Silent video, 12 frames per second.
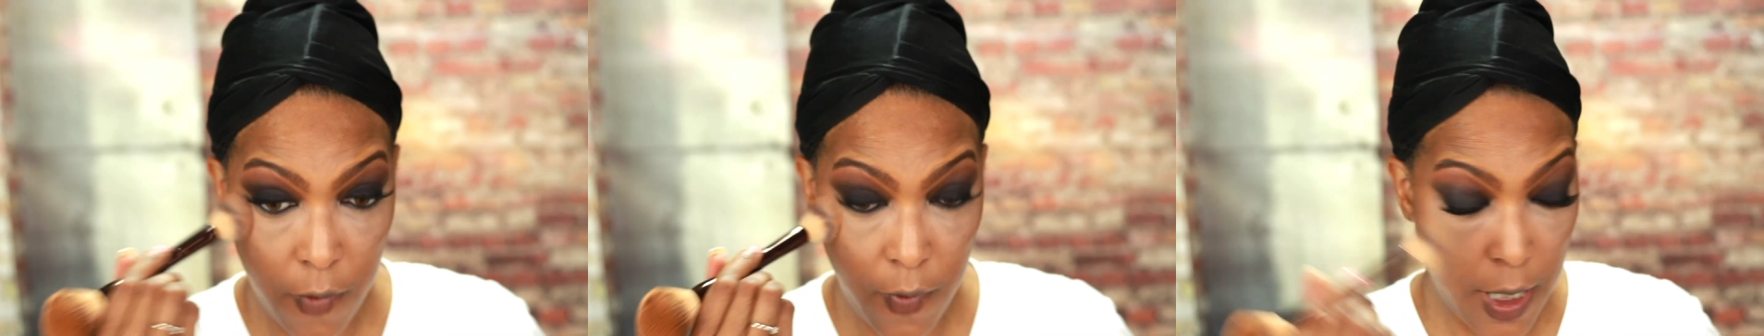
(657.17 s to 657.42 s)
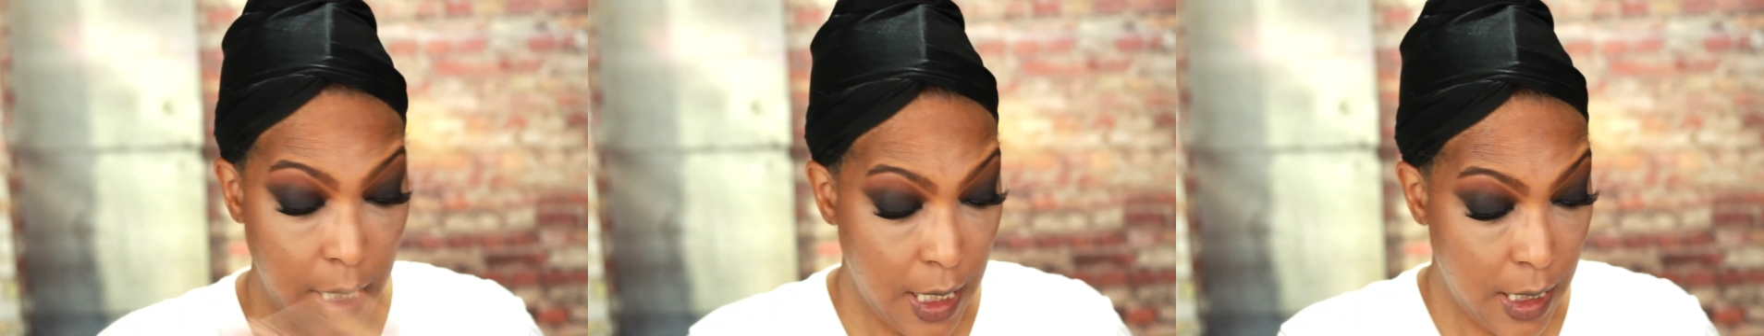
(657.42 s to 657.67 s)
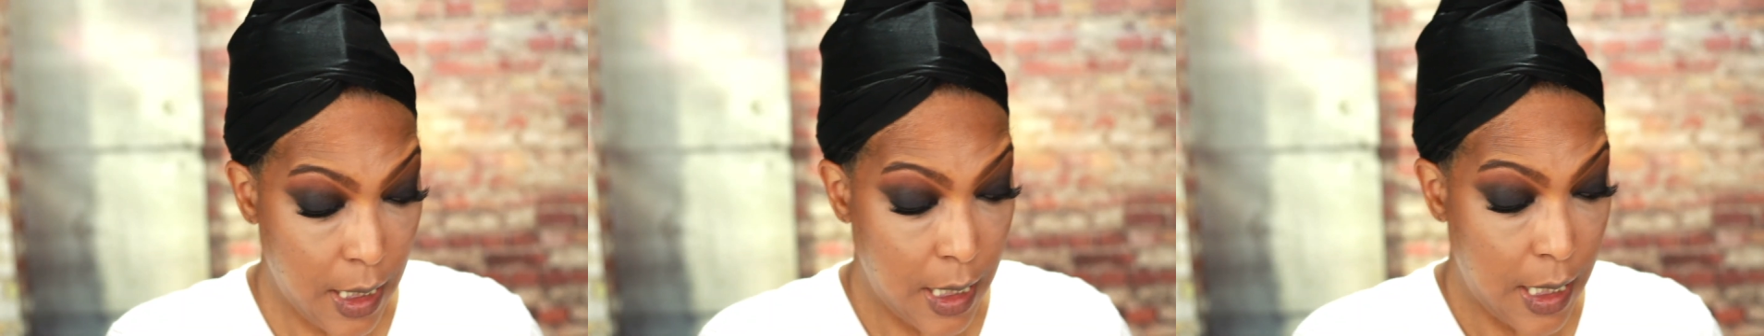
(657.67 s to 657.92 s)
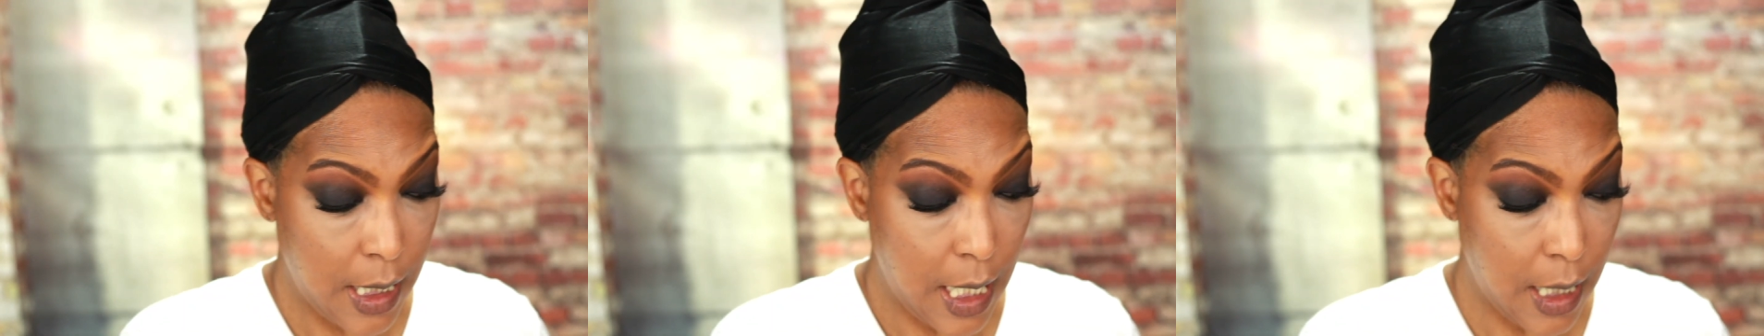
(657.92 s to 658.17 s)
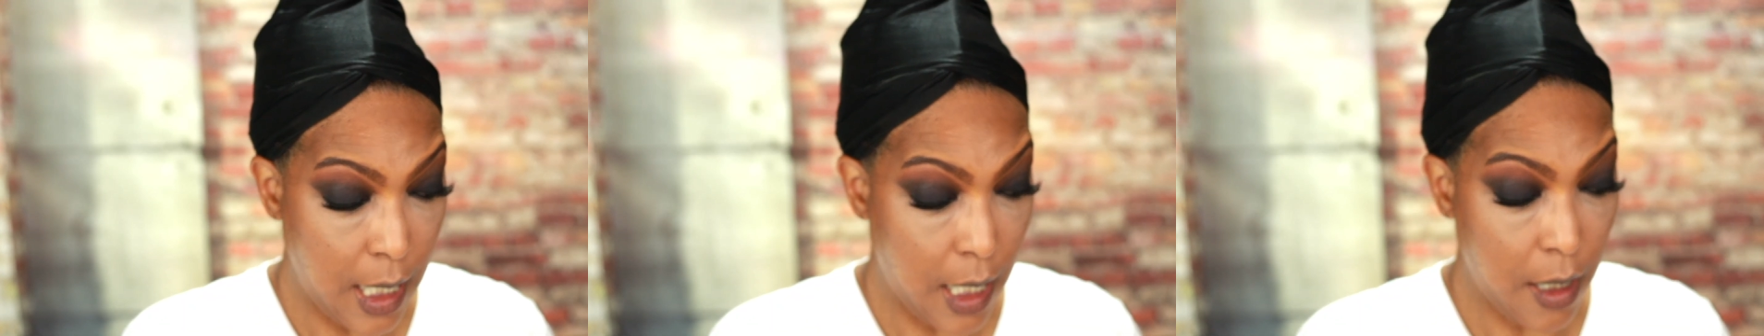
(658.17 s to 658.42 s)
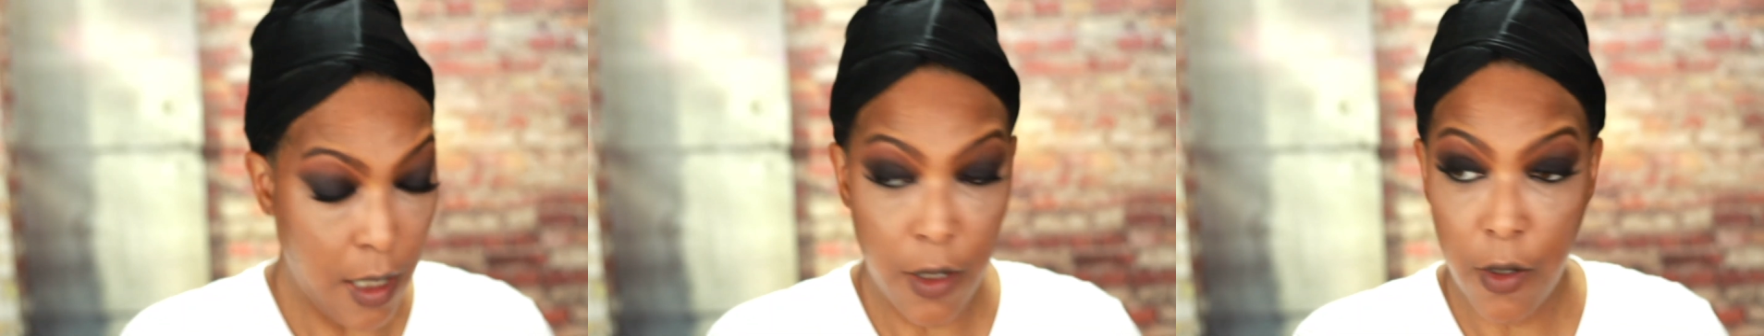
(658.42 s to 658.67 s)
to forget to set
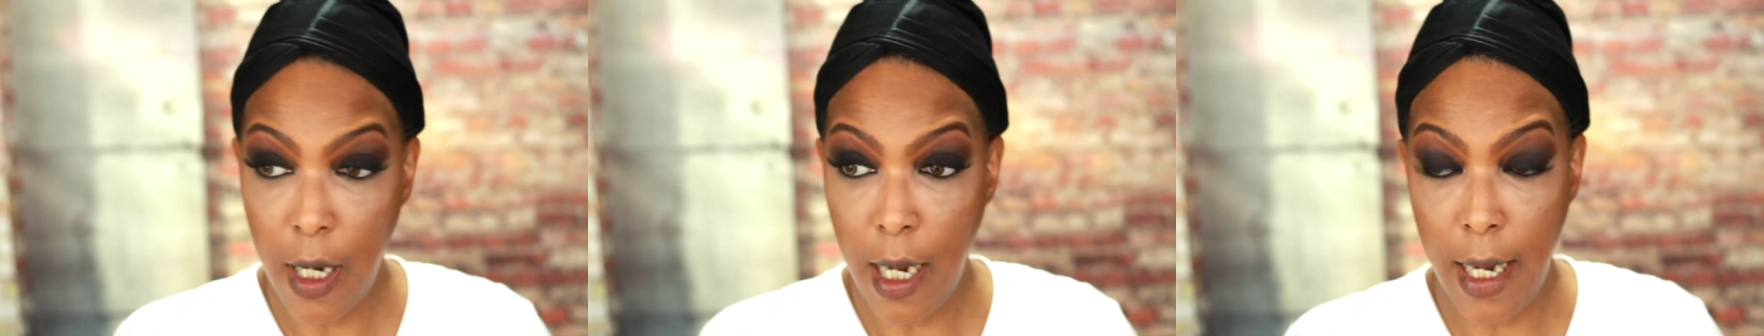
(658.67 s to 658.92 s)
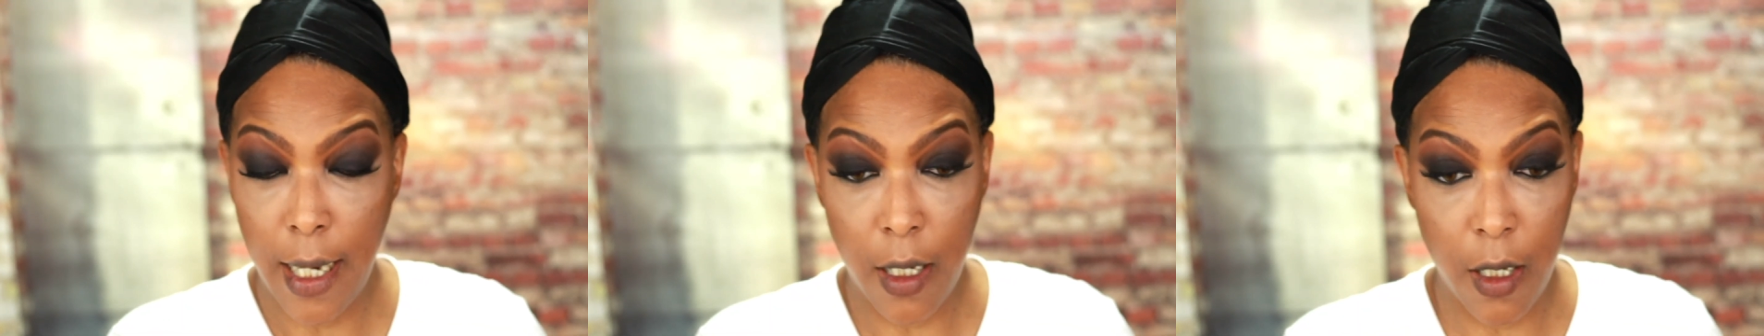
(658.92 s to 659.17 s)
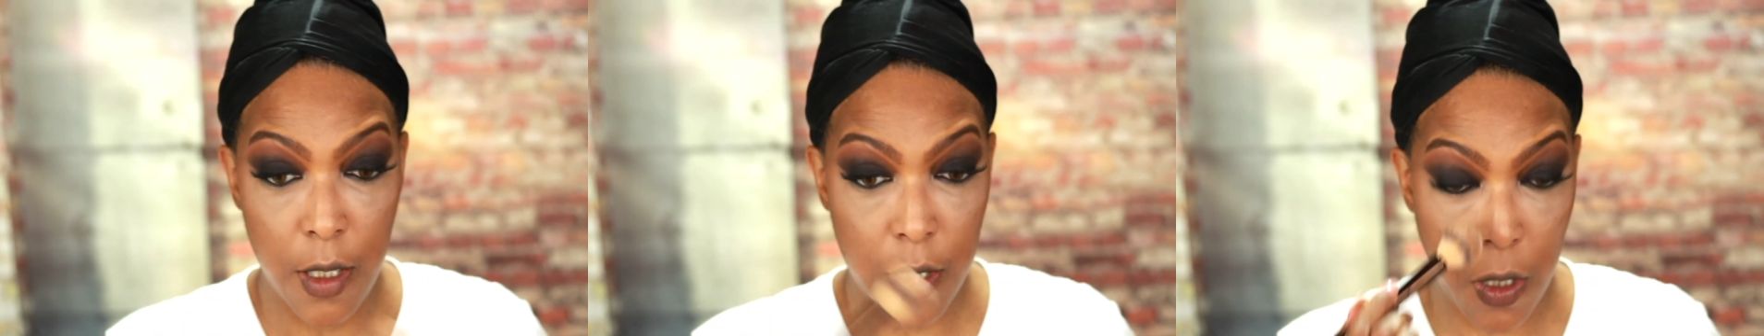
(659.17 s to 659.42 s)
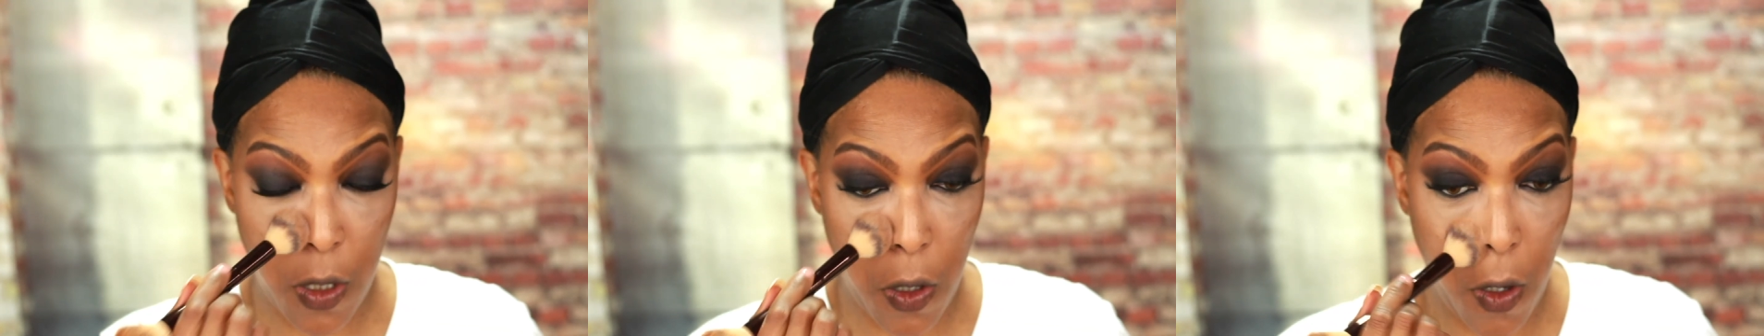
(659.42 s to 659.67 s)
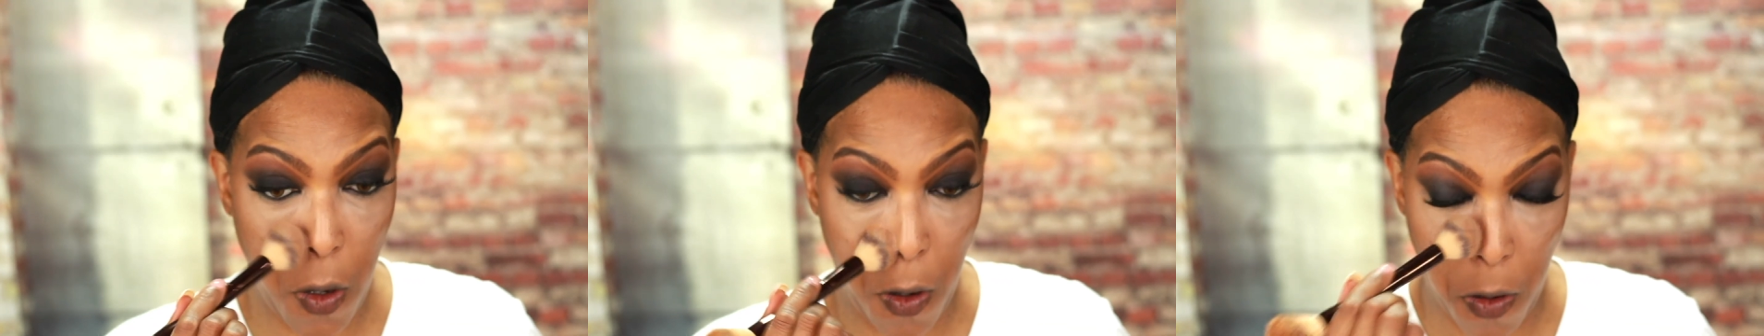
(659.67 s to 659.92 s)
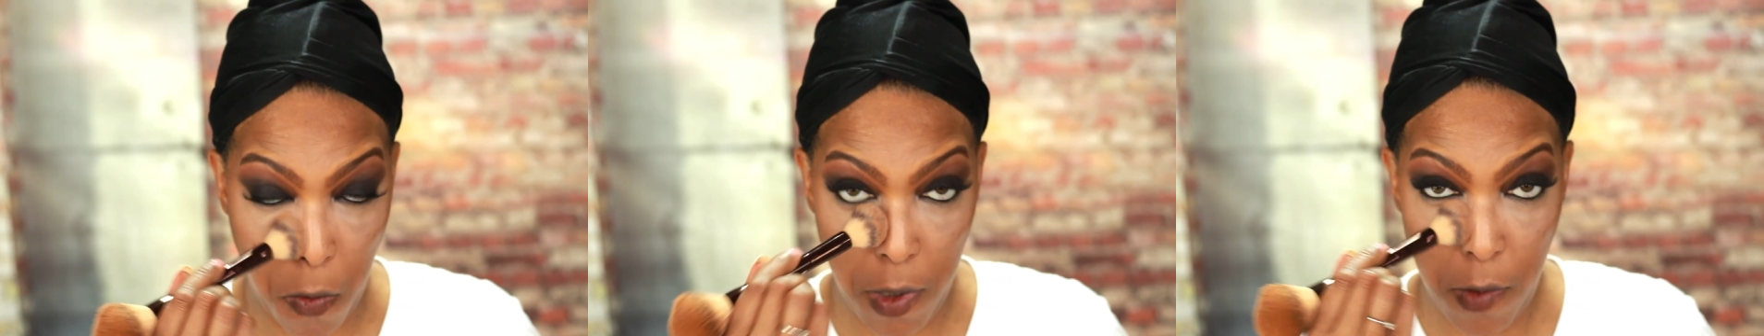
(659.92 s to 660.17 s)
that under eye, cause
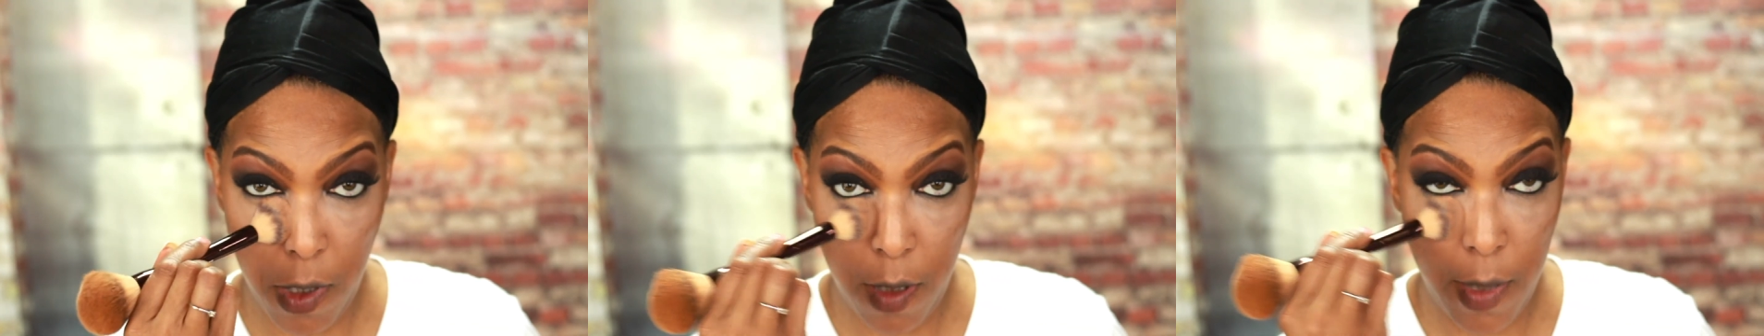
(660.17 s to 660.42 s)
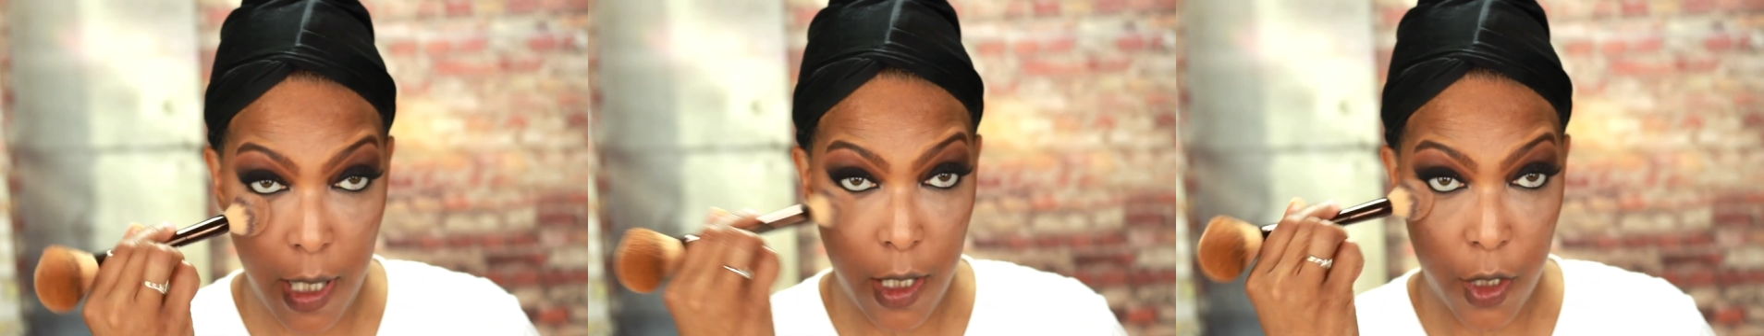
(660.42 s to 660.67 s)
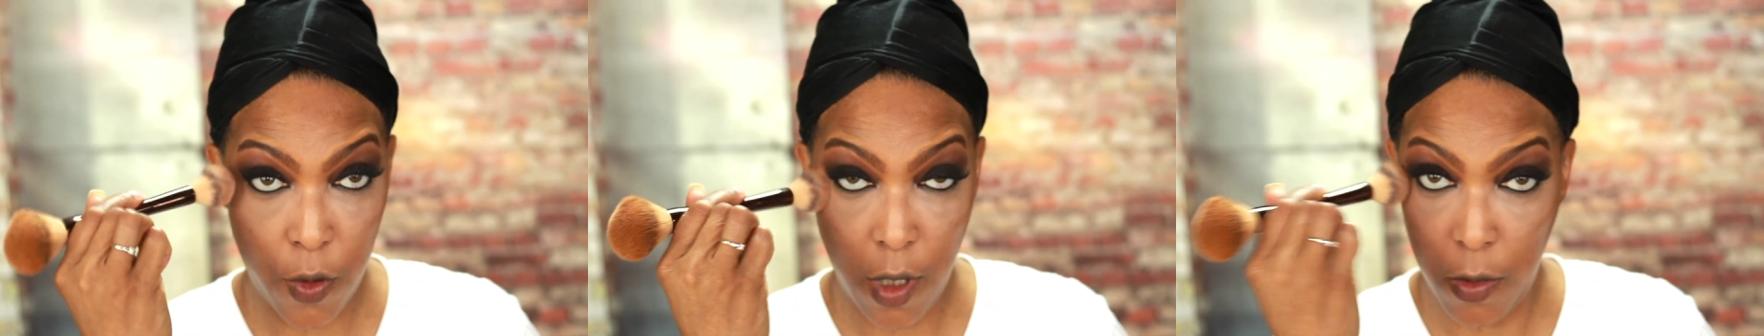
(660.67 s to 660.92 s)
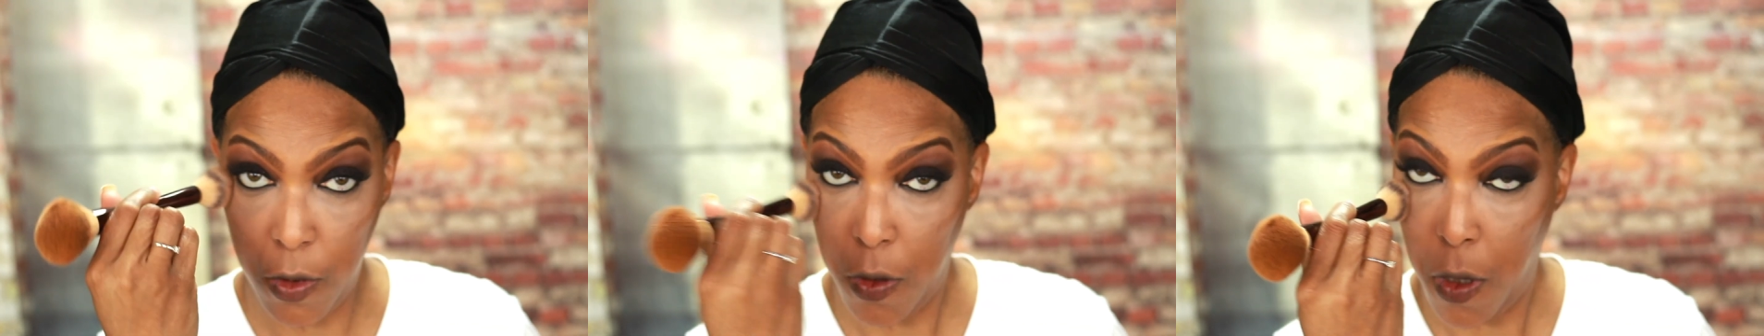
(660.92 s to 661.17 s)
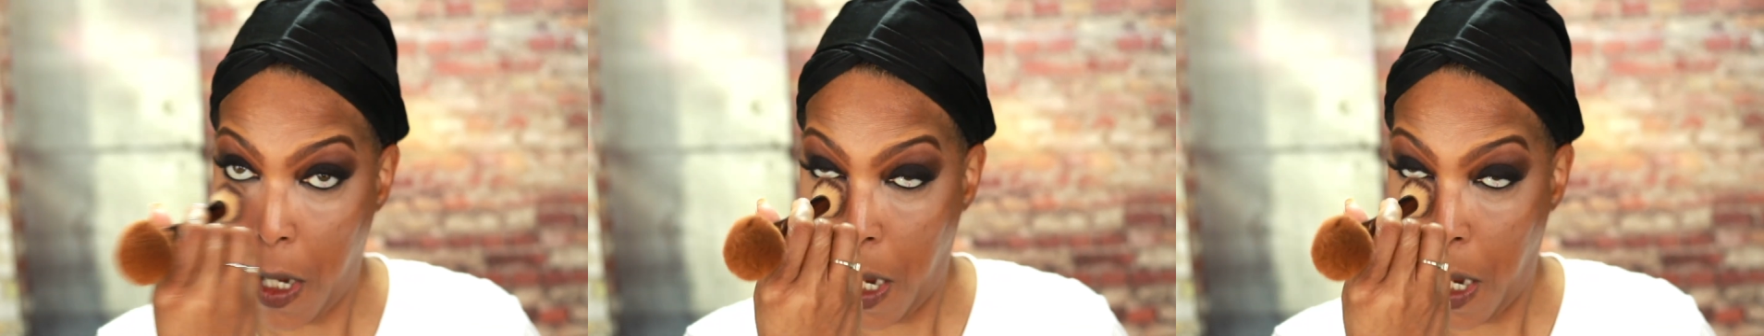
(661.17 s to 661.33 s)
girl, we would have been in trouble.